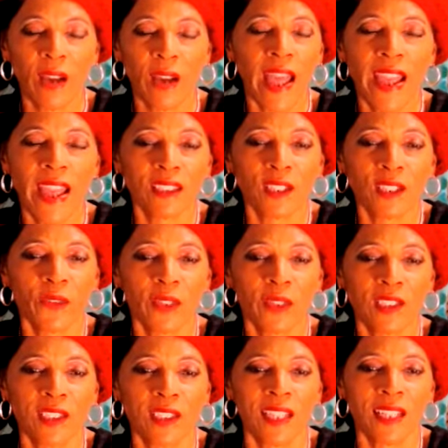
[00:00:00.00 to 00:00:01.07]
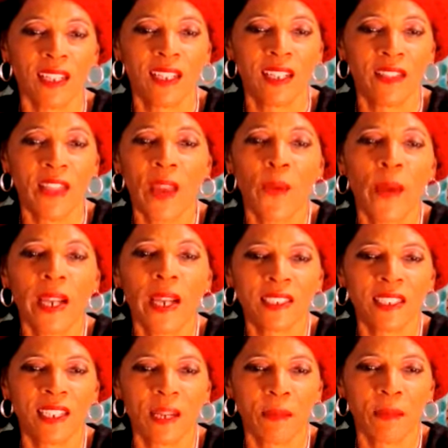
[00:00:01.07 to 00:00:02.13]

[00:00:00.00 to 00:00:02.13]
I answered the phone. She said, they rescued him.